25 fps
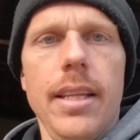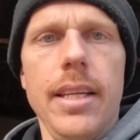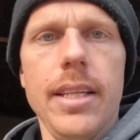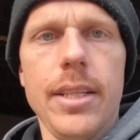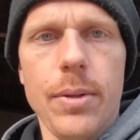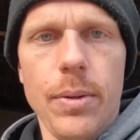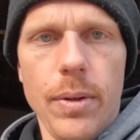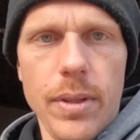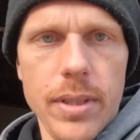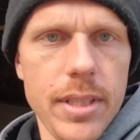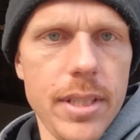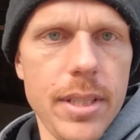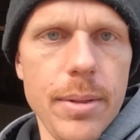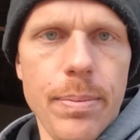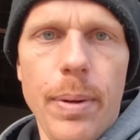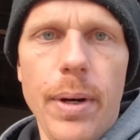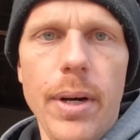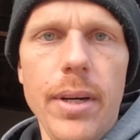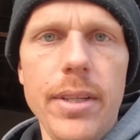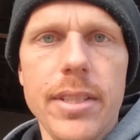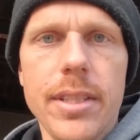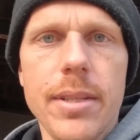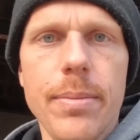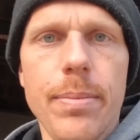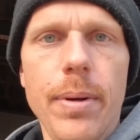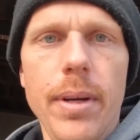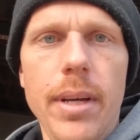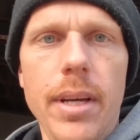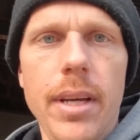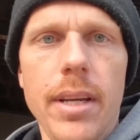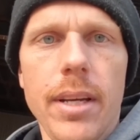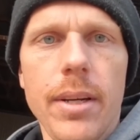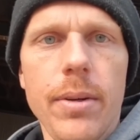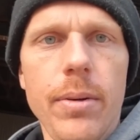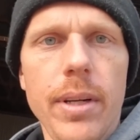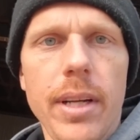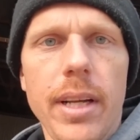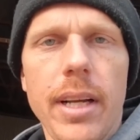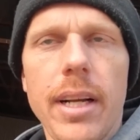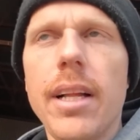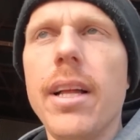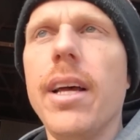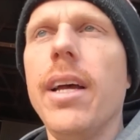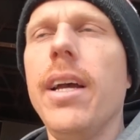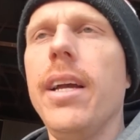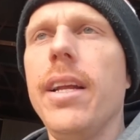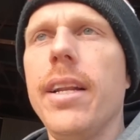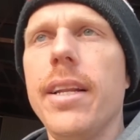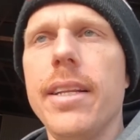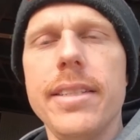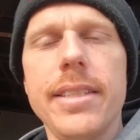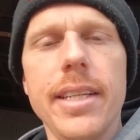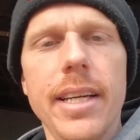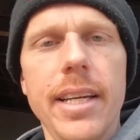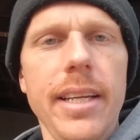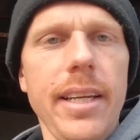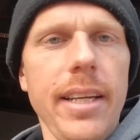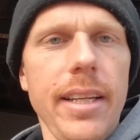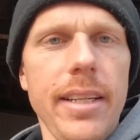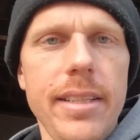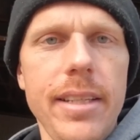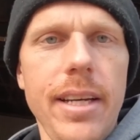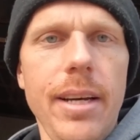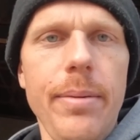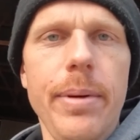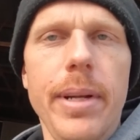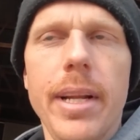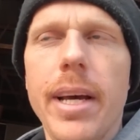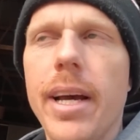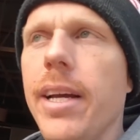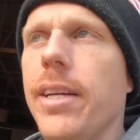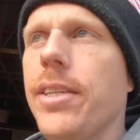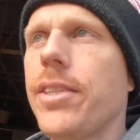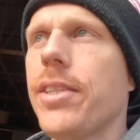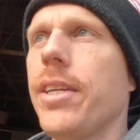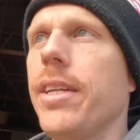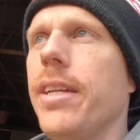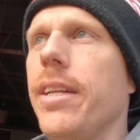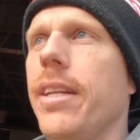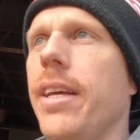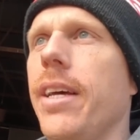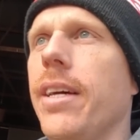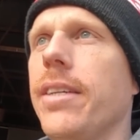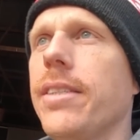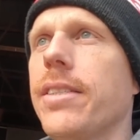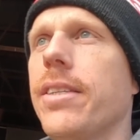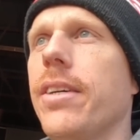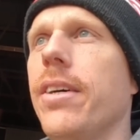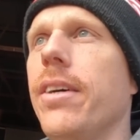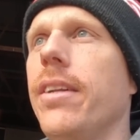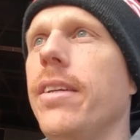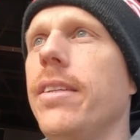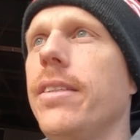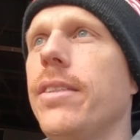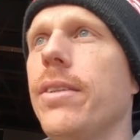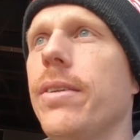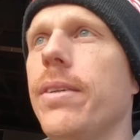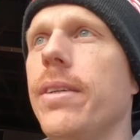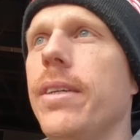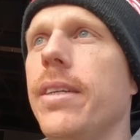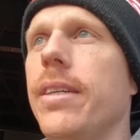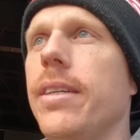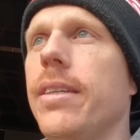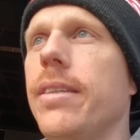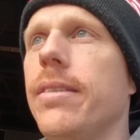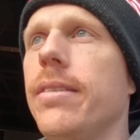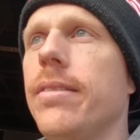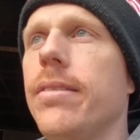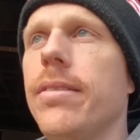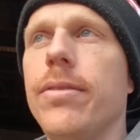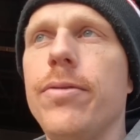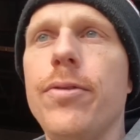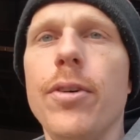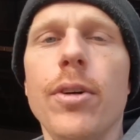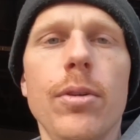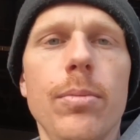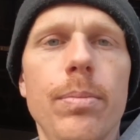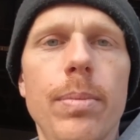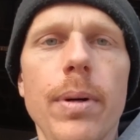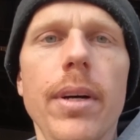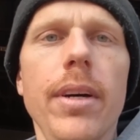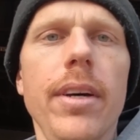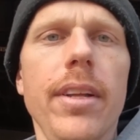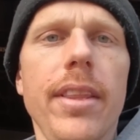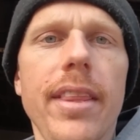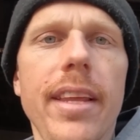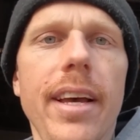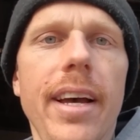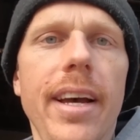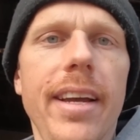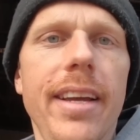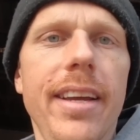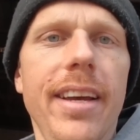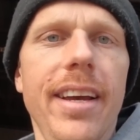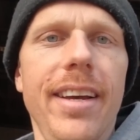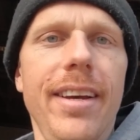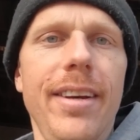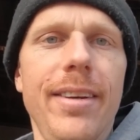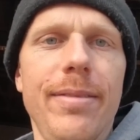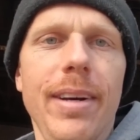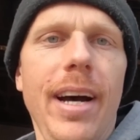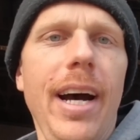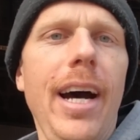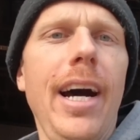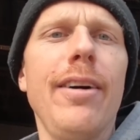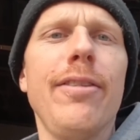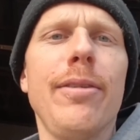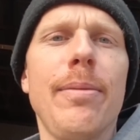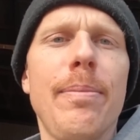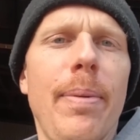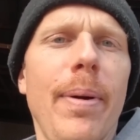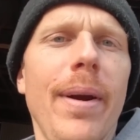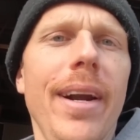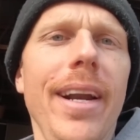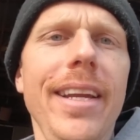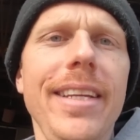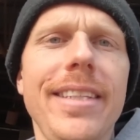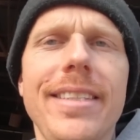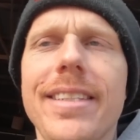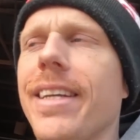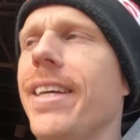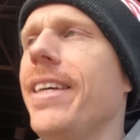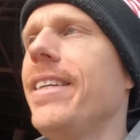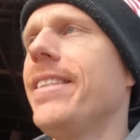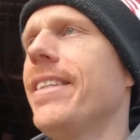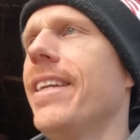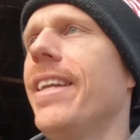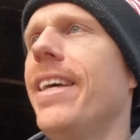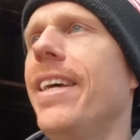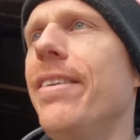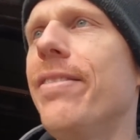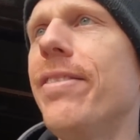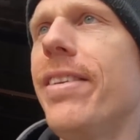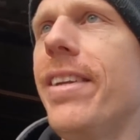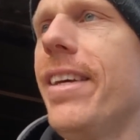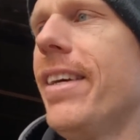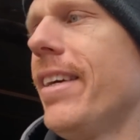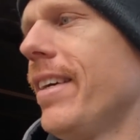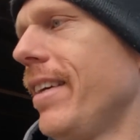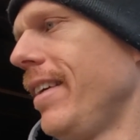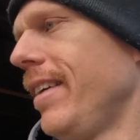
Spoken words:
This was supposed to be a quick clean and decontamination, and now it's turned into a full birthday, half a pre-season even.